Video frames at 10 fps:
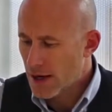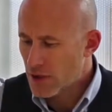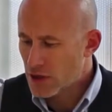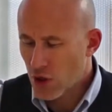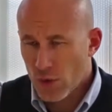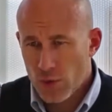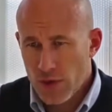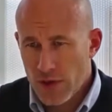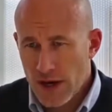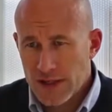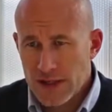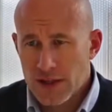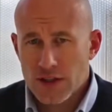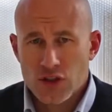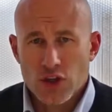So the
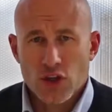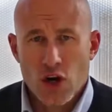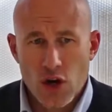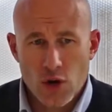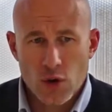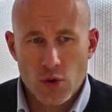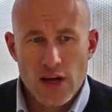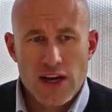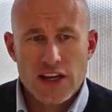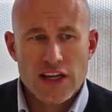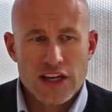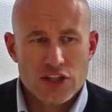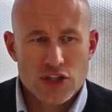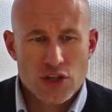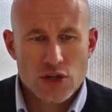idea is to code
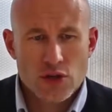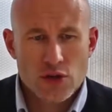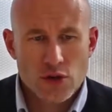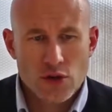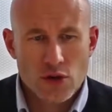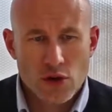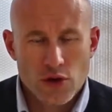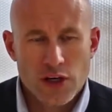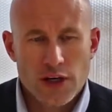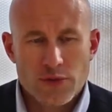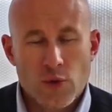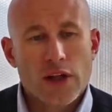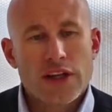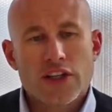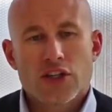each
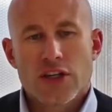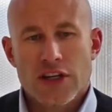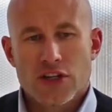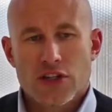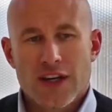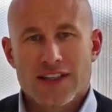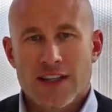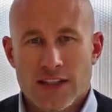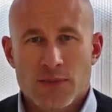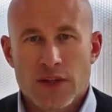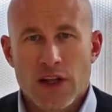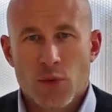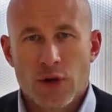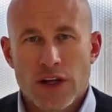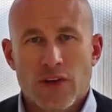each assessment that
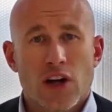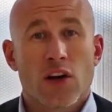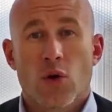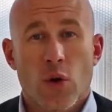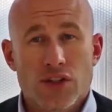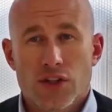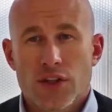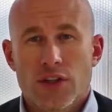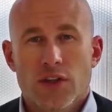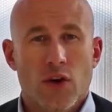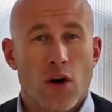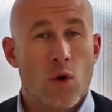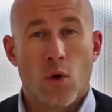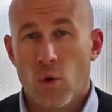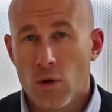we're giving, a question, a
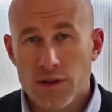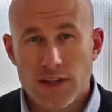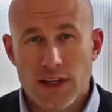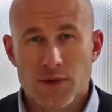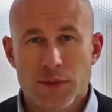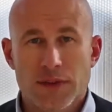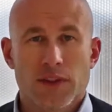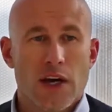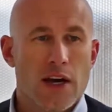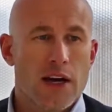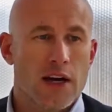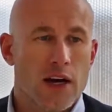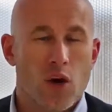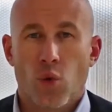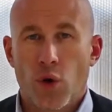whole assessment,
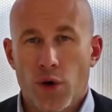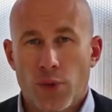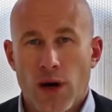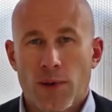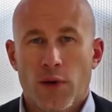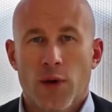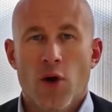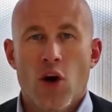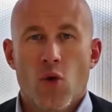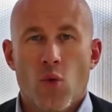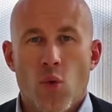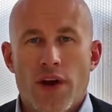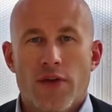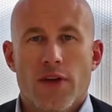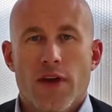a word problem,
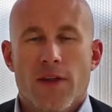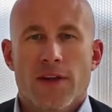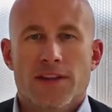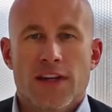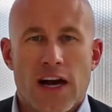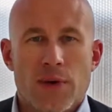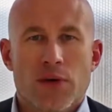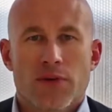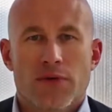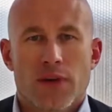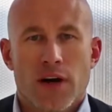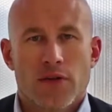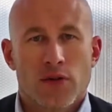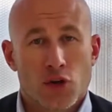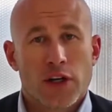with the type of
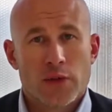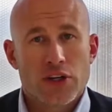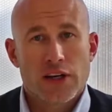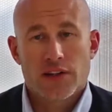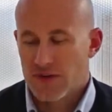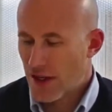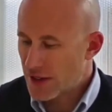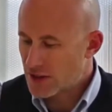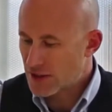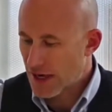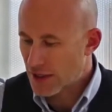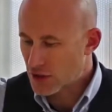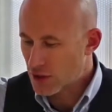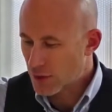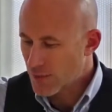learning objective that it's attached to.